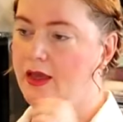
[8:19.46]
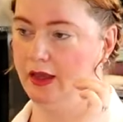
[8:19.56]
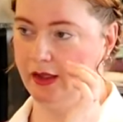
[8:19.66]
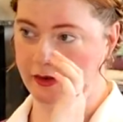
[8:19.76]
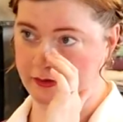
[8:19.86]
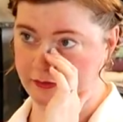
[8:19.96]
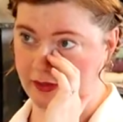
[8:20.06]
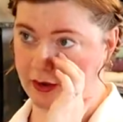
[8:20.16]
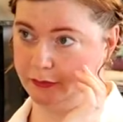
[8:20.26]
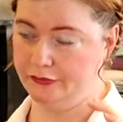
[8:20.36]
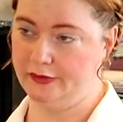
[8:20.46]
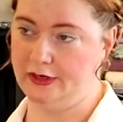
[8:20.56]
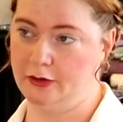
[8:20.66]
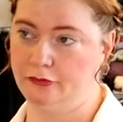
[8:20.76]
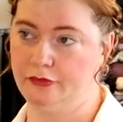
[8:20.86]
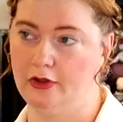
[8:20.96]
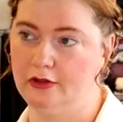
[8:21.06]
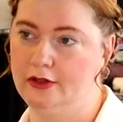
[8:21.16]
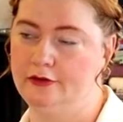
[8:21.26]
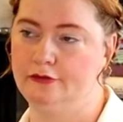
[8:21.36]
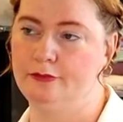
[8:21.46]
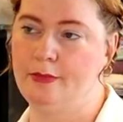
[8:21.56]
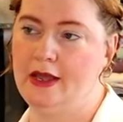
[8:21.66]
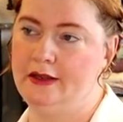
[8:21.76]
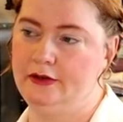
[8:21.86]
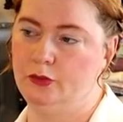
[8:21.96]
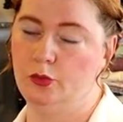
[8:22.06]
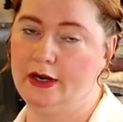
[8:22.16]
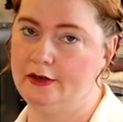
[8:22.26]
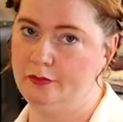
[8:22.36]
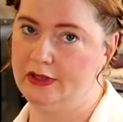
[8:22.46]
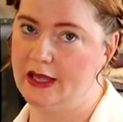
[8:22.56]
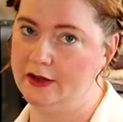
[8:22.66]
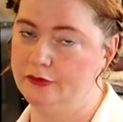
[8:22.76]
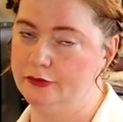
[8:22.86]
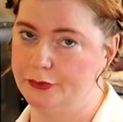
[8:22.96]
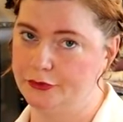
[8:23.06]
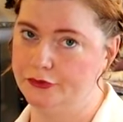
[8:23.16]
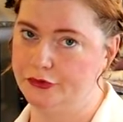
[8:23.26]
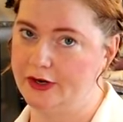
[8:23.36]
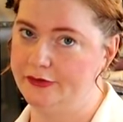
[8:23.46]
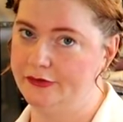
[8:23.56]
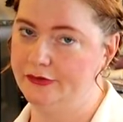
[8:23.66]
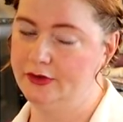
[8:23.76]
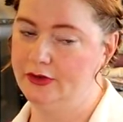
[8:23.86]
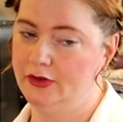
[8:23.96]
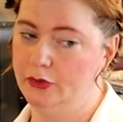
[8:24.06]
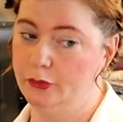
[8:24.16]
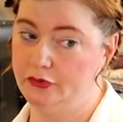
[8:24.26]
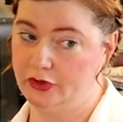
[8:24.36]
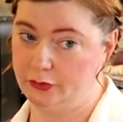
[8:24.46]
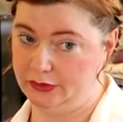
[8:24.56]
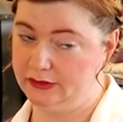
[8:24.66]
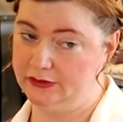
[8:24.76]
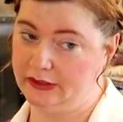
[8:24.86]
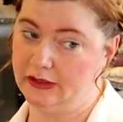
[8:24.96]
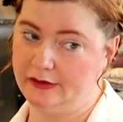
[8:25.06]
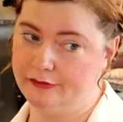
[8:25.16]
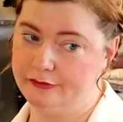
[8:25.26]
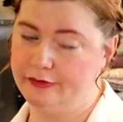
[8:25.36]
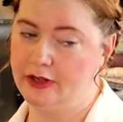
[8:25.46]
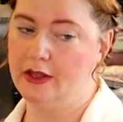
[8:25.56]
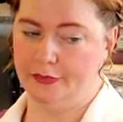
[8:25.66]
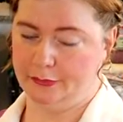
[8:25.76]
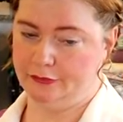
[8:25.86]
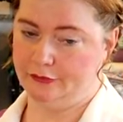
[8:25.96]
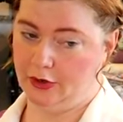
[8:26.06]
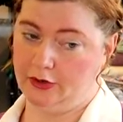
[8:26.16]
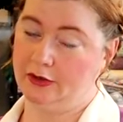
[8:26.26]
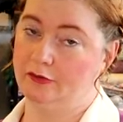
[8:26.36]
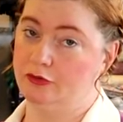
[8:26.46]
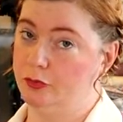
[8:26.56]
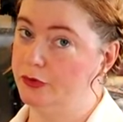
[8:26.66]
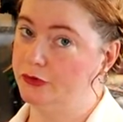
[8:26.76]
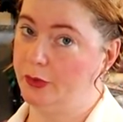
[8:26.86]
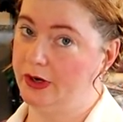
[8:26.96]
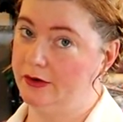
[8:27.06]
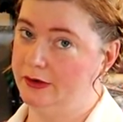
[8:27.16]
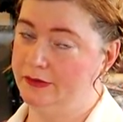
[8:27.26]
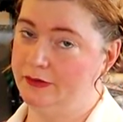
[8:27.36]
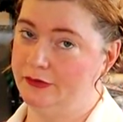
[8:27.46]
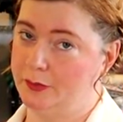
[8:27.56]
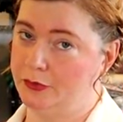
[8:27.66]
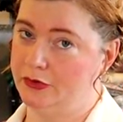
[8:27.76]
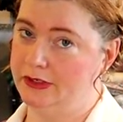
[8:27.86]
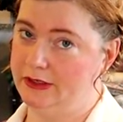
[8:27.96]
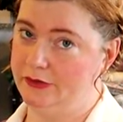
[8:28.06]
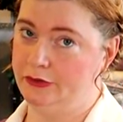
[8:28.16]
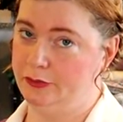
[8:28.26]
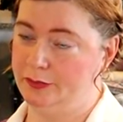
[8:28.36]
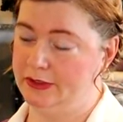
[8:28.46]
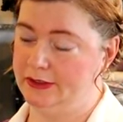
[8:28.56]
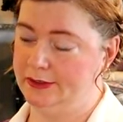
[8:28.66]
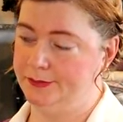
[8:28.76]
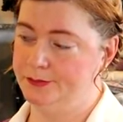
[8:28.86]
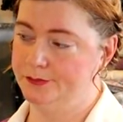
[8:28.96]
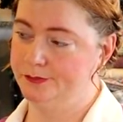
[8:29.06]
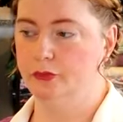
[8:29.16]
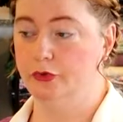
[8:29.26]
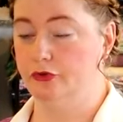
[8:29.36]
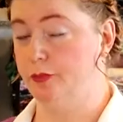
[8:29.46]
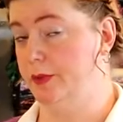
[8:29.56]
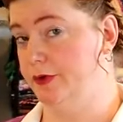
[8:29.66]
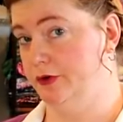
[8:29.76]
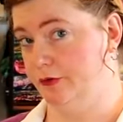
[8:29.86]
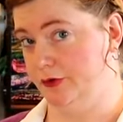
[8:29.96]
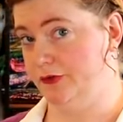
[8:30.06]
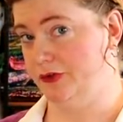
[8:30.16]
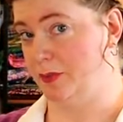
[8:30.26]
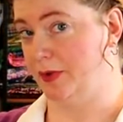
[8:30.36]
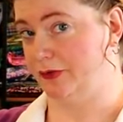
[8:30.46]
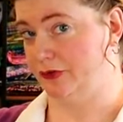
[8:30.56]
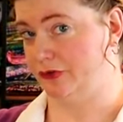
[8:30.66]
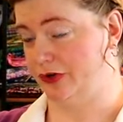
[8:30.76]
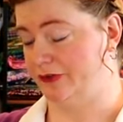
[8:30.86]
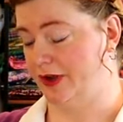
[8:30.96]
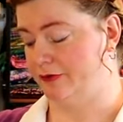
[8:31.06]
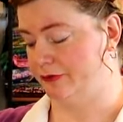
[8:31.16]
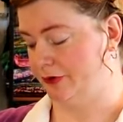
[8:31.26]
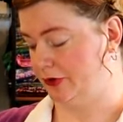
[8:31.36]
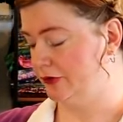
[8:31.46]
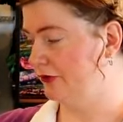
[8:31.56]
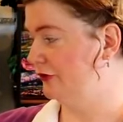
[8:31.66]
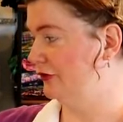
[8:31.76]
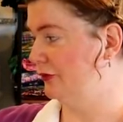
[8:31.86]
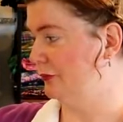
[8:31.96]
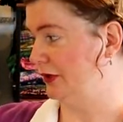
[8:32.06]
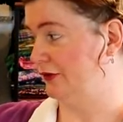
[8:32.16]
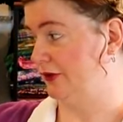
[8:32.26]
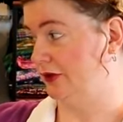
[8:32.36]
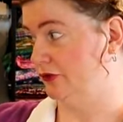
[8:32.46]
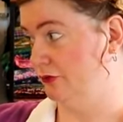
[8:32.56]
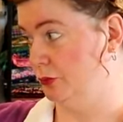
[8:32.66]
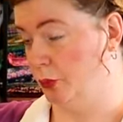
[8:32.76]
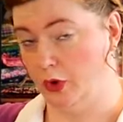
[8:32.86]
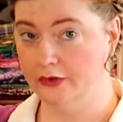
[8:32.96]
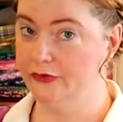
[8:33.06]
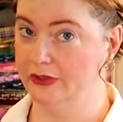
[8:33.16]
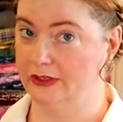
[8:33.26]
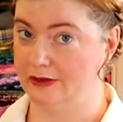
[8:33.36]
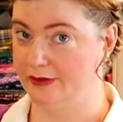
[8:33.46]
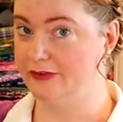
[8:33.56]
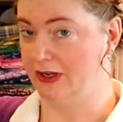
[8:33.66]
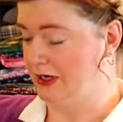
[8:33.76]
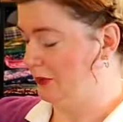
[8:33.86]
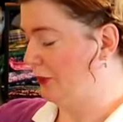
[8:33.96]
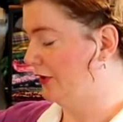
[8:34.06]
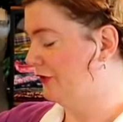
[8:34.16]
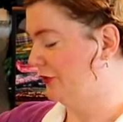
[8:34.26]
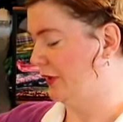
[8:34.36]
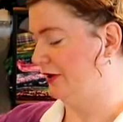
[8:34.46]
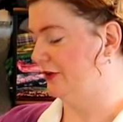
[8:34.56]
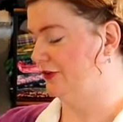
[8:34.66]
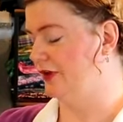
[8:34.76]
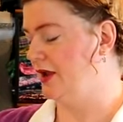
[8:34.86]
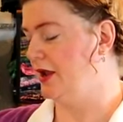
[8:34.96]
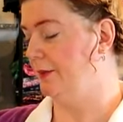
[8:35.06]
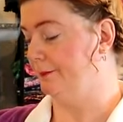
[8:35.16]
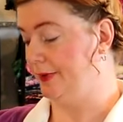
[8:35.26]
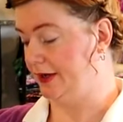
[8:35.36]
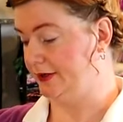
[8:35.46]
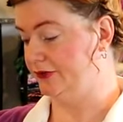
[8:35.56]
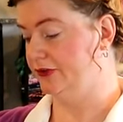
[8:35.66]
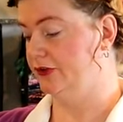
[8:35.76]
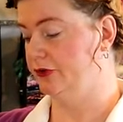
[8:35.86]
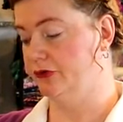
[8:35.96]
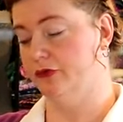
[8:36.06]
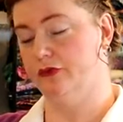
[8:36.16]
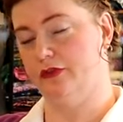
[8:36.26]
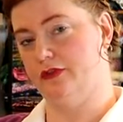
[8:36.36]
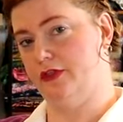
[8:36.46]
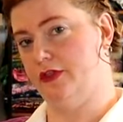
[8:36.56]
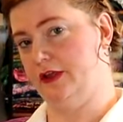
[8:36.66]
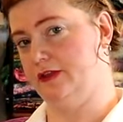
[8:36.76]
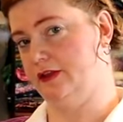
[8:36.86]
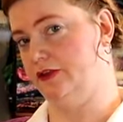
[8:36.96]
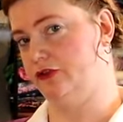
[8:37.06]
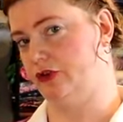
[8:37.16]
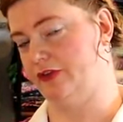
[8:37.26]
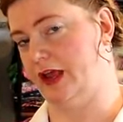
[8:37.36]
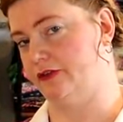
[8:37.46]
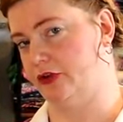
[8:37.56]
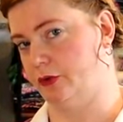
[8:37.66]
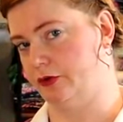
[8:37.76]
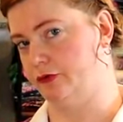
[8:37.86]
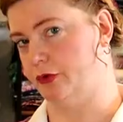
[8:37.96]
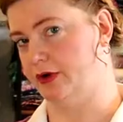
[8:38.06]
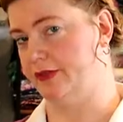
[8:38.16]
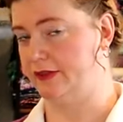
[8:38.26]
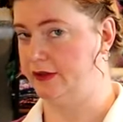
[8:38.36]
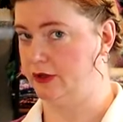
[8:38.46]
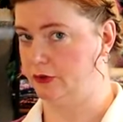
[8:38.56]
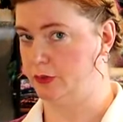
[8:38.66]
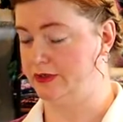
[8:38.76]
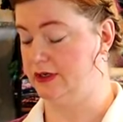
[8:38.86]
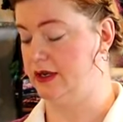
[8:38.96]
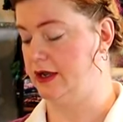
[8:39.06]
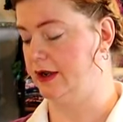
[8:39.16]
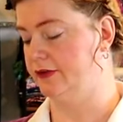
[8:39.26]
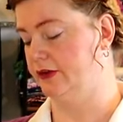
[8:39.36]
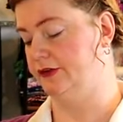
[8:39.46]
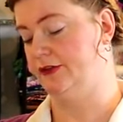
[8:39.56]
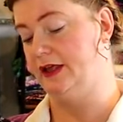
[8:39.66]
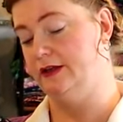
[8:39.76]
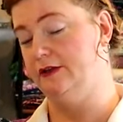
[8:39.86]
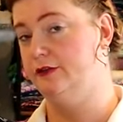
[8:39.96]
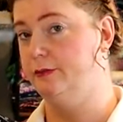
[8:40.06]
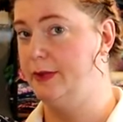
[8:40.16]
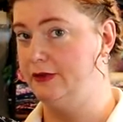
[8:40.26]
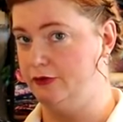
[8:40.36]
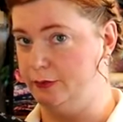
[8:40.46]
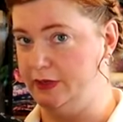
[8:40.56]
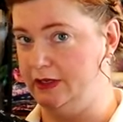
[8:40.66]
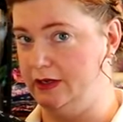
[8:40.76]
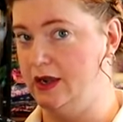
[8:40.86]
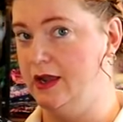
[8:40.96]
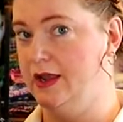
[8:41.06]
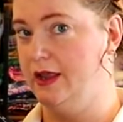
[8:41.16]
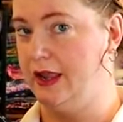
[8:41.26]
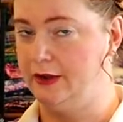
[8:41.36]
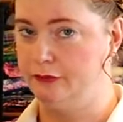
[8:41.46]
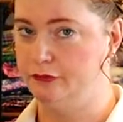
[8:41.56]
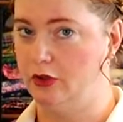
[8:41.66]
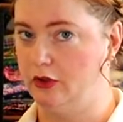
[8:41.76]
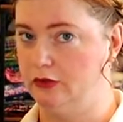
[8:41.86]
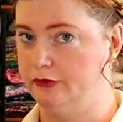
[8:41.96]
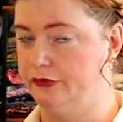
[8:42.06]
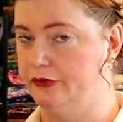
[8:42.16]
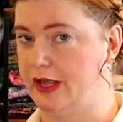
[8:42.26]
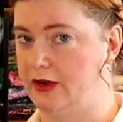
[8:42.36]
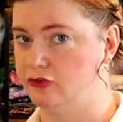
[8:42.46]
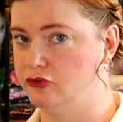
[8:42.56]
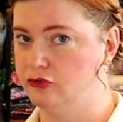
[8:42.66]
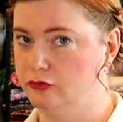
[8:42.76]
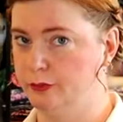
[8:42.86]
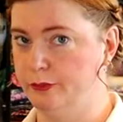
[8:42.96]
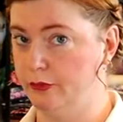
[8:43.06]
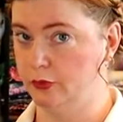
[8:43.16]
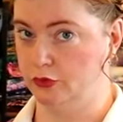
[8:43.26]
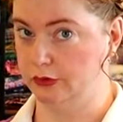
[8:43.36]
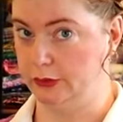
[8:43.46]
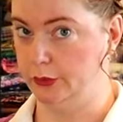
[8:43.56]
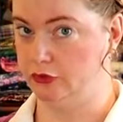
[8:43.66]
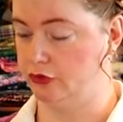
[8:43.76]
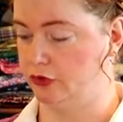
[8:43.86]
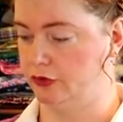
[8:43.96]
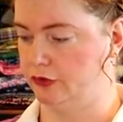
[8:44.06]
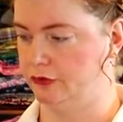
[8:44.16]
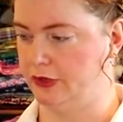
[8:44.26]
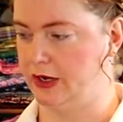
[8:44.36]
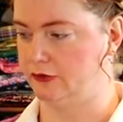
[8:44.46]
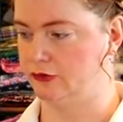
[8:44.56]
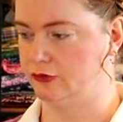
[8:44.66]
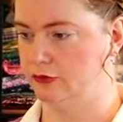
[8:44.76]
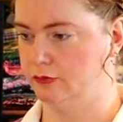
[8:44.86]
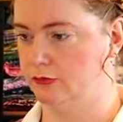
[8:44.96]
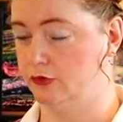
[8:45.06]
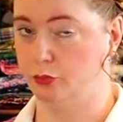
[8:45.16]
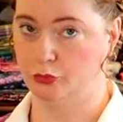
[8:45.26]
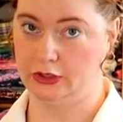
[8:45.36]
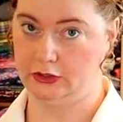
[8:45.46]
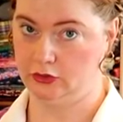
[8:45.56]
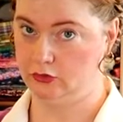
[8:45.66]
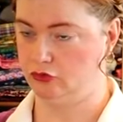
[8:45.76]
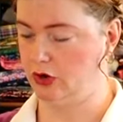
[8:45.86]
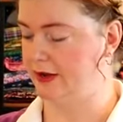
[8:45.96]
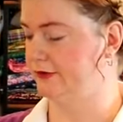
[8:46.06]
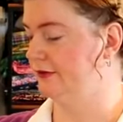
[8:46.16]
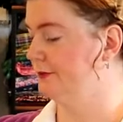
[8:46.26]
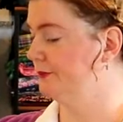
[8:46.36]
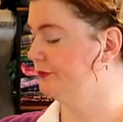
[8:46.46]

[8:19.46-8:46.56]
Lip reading: and that was the downfall of my red and black floral dress, which I really did love, but was very uncomfortable to wear in the summer heat and humidity, which made me nervous about this dress at first, because I want to love it and I want to wear it, but the thing this dress has going for it that the other one did not is that it is meant to be a fall slash early winter slash spring dress.